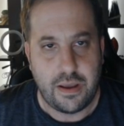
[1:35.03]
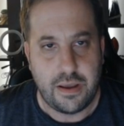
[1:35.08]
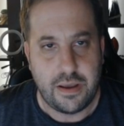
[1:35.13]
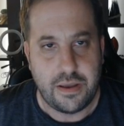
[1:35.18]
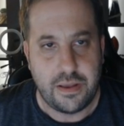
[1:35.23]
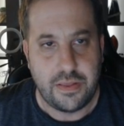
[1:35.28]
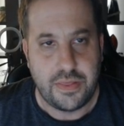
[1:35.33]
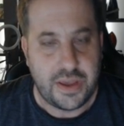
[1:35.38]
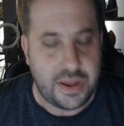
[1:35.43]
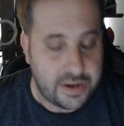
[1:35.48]

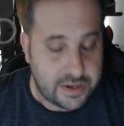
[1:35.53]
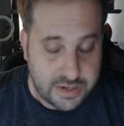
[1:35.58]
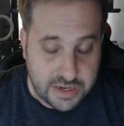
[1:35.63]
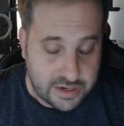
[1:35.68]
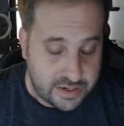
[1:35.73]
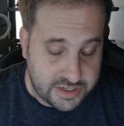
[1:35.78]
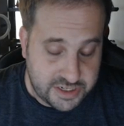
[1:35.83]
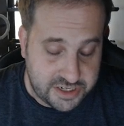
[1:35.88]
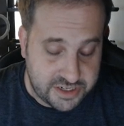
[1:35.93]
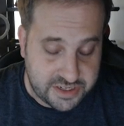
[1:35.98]
and
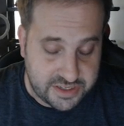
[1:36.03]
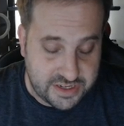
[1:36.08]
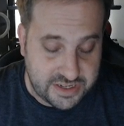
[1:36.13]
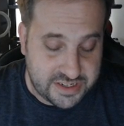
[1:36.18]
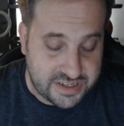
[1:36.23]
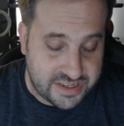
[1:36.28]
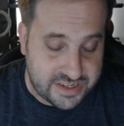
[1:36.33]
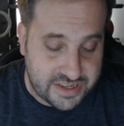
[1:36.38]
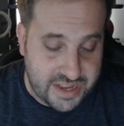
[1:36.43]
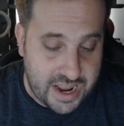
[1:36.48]
it's
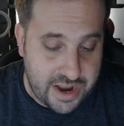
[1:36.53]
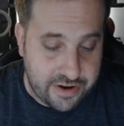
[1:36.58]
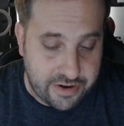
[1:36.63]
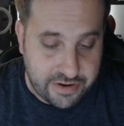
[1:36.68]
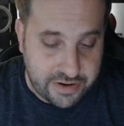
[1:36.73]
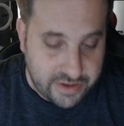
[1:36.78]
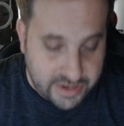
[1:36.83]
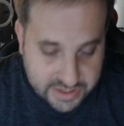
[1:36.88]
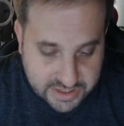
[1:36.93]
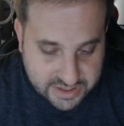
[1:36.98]
the
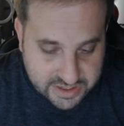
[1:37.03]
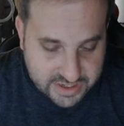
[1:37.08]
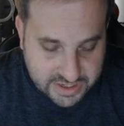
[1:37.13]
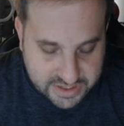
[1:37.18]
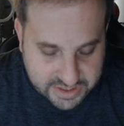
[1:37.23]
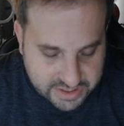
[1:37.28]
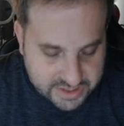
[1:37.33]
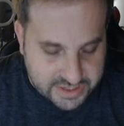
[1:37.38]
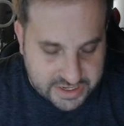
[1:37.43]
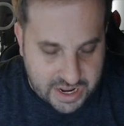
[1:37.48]
standard. It's
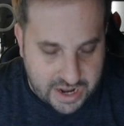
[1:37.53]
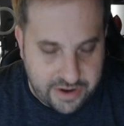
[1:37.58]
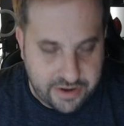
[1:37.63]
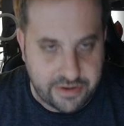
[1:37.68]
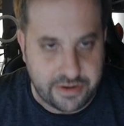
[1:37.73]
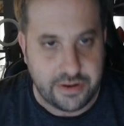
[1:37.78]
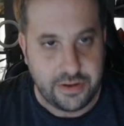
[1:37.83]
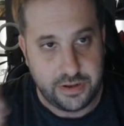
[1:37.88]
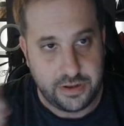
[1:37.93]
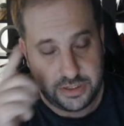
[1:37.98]
the standard.
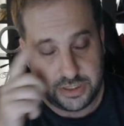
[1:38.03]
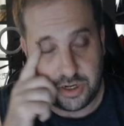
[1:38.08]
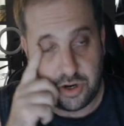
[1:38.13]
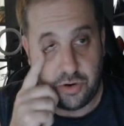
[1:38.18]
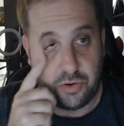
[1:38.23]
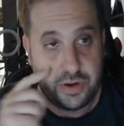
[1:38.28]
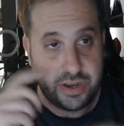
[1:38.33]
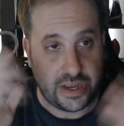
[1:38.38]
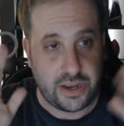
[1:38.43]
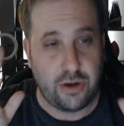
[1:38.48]
So
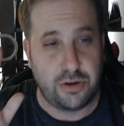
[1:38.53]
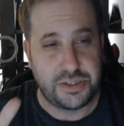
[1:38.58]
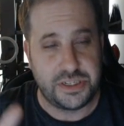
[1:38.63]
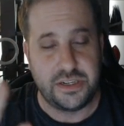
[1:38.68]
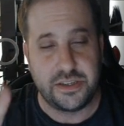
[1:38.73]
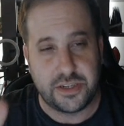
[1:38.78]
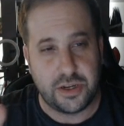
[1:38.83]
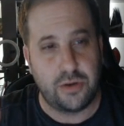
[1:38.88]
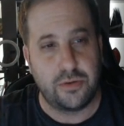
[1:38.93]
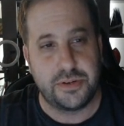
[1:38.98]
it goes in
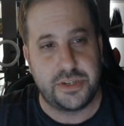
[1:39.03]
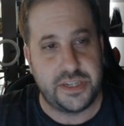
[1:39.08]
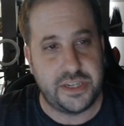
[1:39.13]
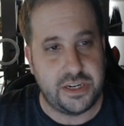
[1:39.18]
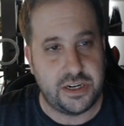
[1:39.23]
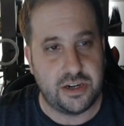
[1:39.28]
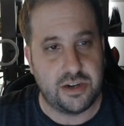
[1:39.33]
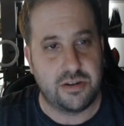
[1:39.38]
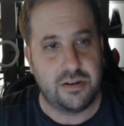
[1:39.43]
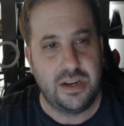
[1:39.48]
its own
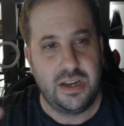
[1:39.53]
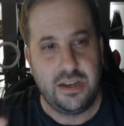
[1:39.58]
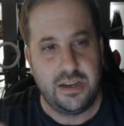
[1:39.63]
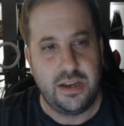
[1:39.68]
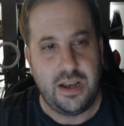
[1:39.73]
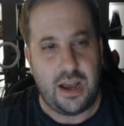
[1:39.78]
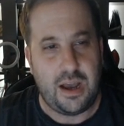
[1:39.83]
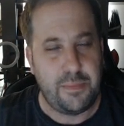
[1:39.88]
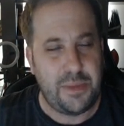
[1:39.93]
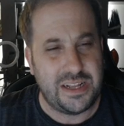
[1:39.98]
tier.
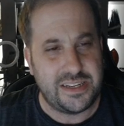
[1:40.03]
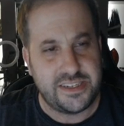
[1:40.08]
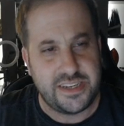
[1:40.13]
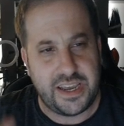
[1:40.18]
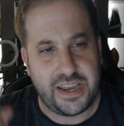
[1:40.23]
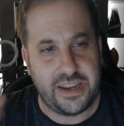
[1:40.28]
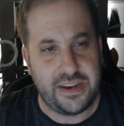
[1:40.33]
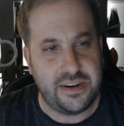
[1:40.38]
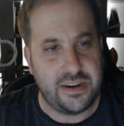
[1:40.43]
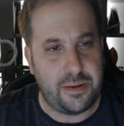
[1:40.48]
I'm not
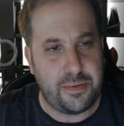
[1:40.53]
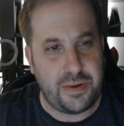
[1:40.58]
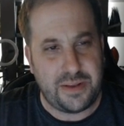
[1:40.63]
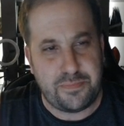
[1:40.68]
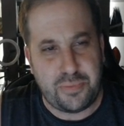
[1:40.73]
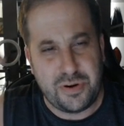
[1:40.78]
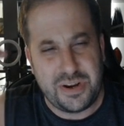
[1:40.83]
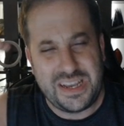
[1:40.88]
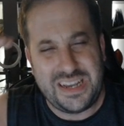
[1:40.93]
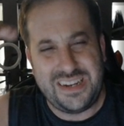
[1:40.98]

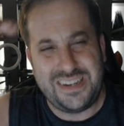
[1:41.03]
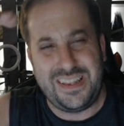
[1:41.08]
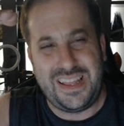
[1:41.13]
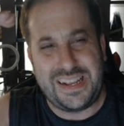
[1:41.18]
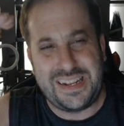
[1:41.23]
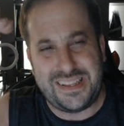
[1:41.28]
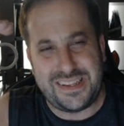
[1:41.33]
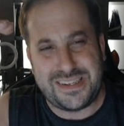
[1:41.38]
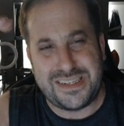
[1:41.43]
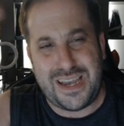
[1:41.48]
putting it
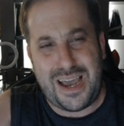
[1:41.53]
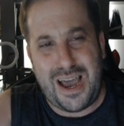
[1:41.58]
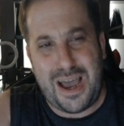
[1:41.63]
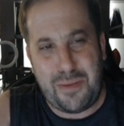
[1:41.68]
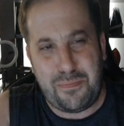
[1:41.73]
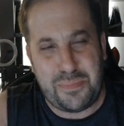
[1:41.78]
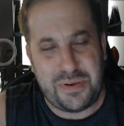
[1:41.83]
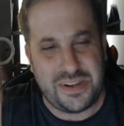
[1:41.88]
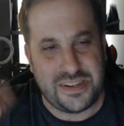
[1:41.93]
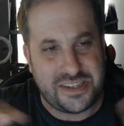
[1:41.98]
like the
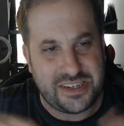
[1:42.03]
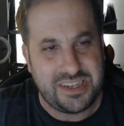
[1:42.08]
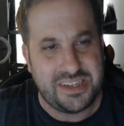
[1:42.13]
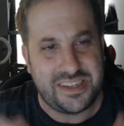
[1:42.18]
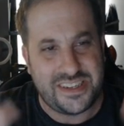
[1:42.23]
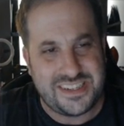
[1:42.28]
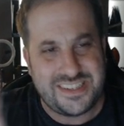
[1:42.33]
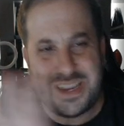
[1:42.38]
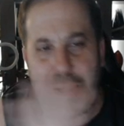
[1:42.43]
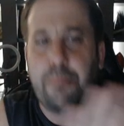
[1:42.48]
top, but it's
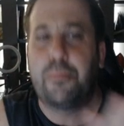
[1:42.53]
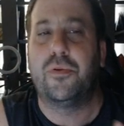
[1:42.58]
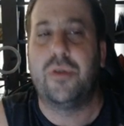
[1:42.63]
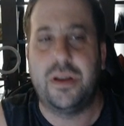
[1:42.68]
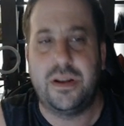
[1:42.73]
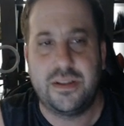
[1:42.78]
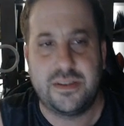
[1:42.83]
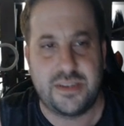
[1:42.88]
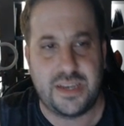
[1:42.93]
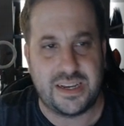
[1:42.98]
separate.
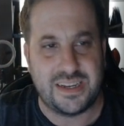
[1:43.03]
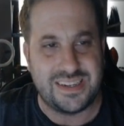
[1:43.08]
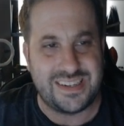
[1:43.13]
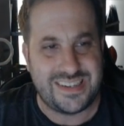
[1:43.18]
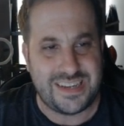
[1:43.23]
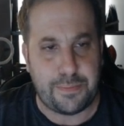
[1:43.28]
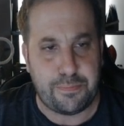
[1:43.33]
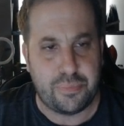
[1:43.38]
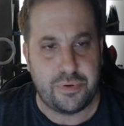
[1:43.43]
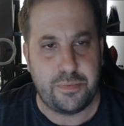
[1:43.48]
It's like a
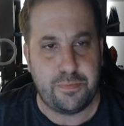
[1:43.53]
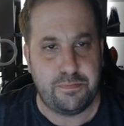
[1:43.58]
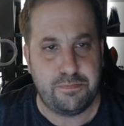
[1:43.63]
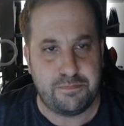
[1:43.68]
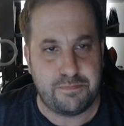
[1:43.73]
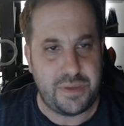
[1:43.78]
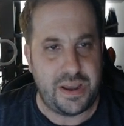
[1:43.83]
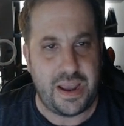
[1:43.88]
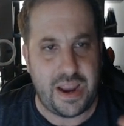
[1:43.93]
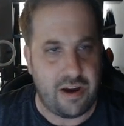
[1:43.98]
separate
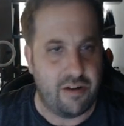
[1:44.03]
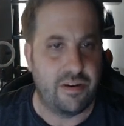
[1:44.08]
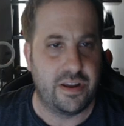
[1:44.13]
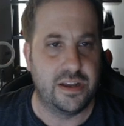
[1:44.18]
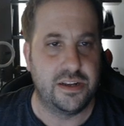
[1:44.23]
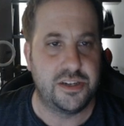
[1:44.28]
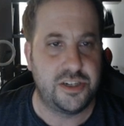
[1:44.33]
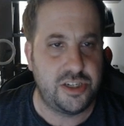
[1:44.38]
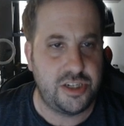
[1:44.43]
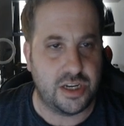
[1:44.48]
area
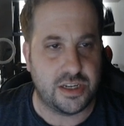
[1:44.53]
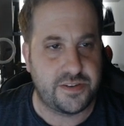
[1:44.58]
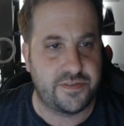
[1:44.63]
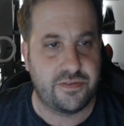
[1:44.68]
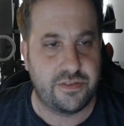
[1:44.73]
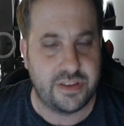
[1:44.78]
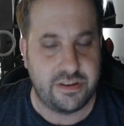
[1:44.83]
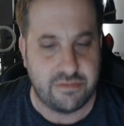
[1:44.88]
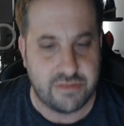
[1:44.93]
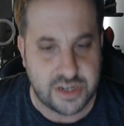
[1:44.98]
just for
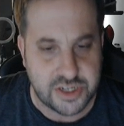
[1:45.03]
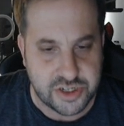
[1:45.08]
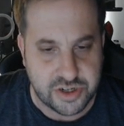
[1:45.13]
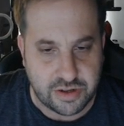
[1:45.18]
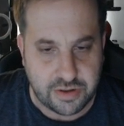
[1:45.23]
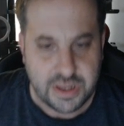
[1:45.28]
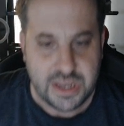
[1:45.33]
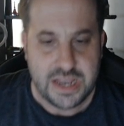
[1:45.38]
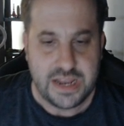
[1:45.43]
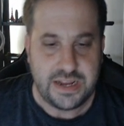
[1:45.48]
the original.
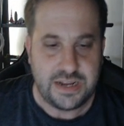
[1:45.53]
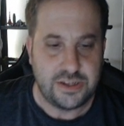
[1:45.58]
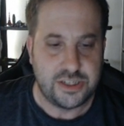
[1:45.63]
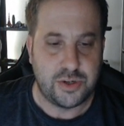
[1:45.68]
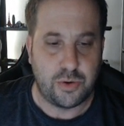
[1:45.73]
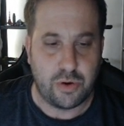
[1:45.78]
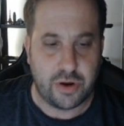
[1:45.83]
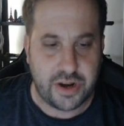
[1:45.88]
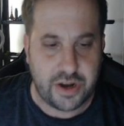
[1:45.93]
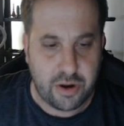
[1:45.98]
So
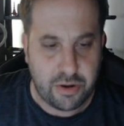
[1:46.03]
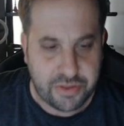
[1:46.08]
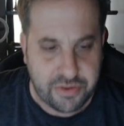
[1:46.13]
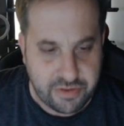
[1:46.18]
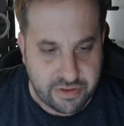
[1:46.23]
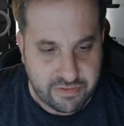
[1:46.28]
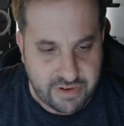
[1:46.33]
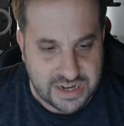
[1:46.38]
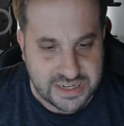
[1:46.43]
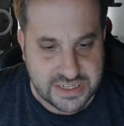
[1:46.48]
we're gonna go through
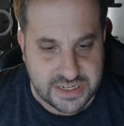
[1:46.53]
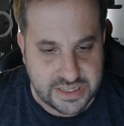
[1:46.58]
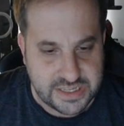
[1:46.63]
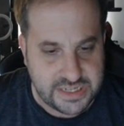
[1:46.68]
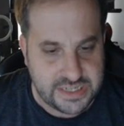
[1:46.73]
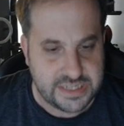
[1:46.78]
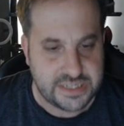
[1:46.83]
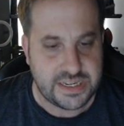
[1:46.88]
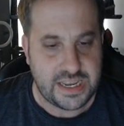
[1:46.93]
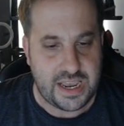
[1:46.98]
the rest of
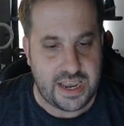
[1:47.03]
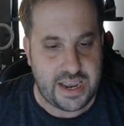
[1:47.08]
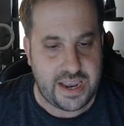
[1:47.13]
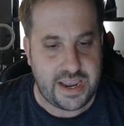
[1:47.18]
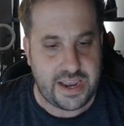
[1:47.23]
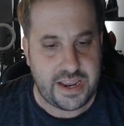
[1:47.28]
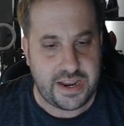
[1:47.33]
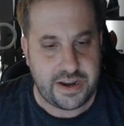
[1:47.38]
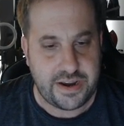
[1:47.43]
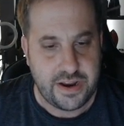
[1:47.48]
these
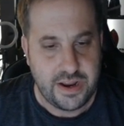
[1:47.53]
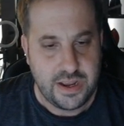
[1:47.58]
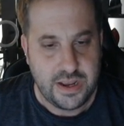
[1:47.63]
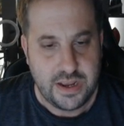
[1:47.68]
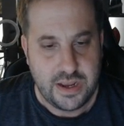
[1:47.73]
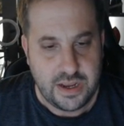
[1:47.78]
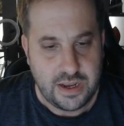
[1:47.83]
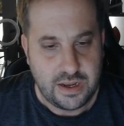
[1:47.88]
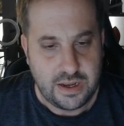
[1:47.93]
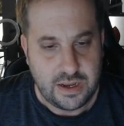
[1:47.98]
and
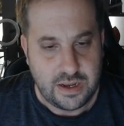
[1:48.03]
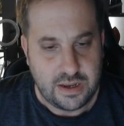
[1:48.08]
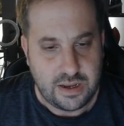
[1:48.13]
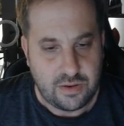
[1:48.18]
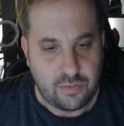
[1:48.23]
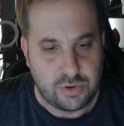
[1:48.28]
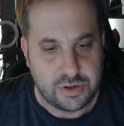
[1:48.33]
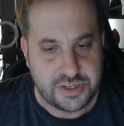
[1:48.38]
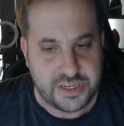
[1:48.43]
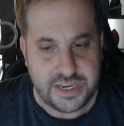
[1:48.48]

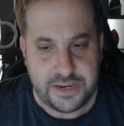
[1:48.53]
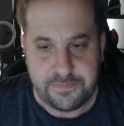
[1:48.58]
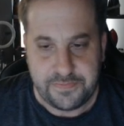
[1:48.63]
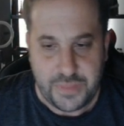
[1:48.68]
we'll see.